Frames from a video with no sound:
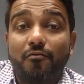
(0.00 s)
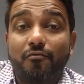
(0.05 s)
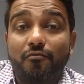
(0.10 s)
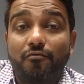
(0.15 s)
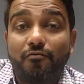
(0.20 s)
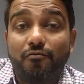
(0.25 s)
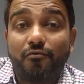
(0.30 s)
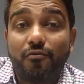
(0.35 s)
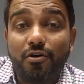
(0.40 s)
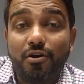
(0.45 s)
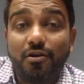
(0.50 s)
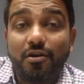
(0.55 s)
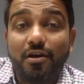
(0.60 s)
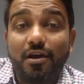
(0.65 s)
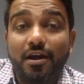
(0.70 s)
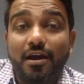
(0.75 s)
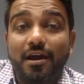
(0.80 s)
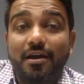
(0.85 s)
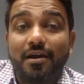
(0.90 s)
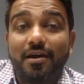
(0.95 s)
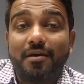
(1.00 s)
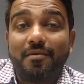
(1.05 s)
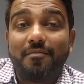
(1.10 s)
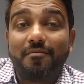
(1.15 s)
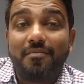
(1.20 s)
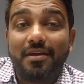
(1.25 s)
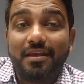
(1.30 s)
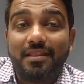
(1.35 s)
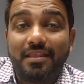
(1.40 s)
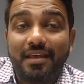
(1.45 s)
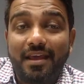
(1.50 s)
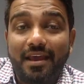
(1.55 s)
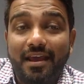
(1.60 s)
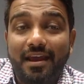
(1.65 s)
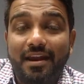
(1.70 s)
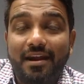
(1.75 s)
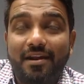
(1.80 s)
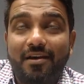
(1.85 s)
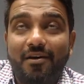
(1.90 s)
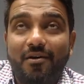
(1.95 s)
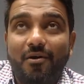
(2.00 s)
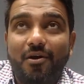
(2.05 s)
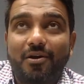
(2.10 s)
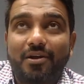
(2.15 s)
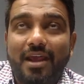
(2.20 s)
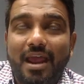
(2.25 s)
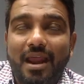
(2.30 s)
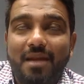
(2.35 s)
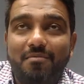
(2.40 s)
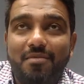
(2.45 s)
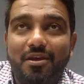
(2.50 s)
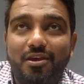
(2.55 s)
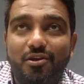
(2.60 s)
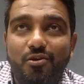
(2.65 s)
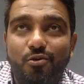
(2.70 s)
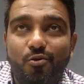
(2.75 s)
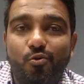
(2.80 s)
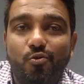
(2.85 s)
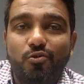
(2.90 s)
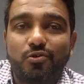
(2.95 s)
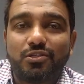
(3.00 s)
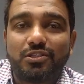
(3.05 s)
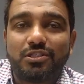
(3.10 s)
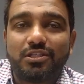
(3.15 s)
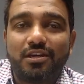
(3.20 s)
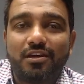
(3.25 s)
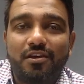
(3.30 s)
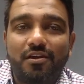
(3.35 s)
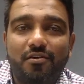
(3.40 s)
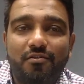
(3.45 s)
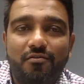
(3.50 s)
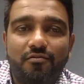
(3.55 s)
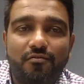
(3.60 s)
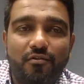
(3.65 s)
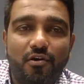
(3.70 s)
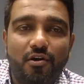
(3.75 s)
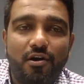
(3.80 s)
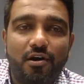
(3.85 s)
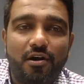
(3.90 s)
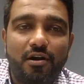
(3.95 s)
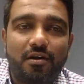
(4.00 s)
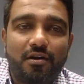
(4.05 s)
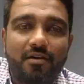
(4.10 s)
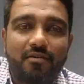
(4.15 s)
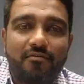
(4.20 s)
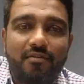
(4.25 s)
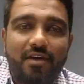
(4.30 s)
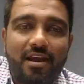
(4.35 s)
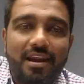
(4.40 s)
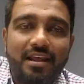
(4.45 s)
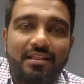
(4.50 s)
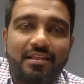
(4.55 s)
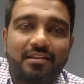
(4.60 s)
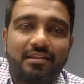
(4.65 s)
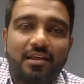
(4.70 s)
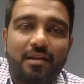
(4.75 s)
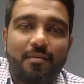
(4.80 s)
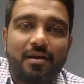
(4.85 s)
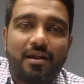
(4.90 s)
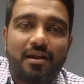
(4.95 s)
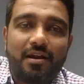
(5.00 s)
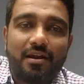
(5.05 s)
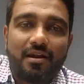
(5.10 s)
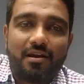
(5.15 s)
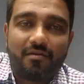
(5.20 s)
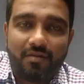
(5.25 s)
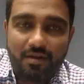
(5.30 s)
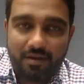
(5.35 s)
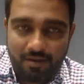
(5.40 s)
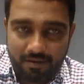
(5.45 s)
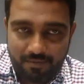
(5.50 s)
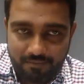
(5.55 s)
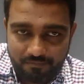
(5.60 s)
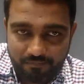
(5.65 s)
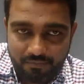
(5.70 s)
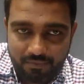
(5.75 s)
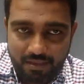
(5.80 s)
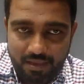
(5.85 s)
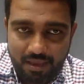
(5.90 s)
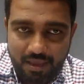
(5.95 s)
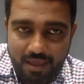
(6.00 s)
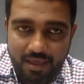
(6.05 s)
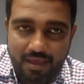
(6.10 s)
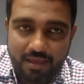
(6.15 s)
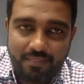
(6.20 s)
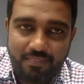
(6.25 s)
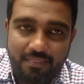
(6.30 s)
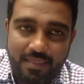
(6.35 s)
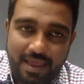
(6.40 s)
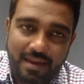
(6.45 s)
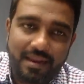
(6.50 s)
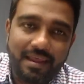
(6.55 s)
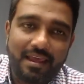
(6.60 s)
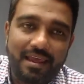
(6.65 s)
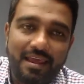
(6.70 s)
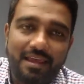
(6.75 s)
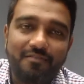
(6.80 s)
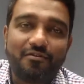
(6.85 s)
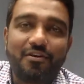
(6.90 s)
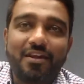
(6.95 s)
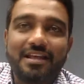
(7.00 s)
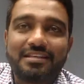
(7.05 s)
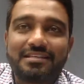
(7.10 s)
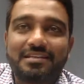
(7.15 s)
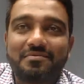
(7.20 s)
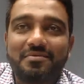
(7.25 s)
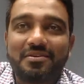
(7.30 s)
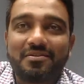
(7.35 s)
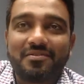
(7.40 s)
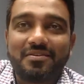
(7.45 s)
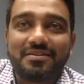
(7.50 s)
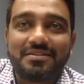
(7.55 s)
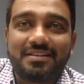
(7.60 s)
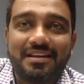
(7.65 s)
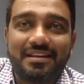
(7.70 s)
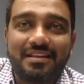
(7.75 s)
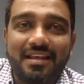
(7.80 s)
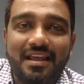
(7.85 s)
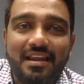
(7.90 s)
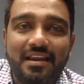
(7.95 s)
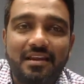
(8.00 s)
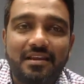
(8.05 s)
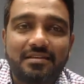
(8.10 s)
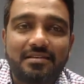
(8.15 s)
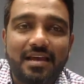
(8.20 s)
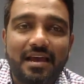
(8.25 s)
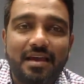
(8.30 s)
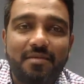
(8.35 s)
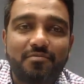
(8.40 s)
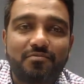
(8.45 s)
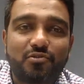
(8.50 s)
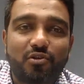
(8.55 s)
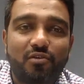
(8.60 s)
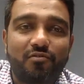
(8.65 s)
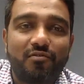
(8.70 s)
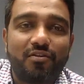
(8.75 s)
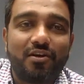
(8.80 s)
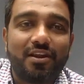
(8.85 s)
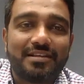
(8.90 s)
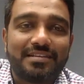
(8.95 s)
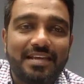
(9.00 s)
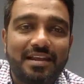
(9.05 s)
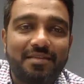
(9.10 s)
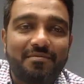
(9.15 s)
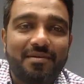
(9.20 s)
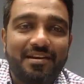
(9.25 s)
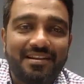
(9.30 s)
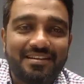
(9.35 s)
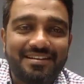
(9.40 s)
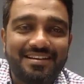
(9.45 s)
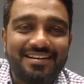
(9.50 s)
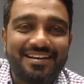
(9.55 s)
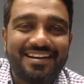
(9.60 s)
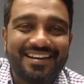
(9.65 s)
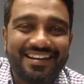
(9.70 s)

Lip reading: would be there or can be used for finding the thermoconductivity. Then, if you're asking me a question, then it is I am solving your assignment, isn't it?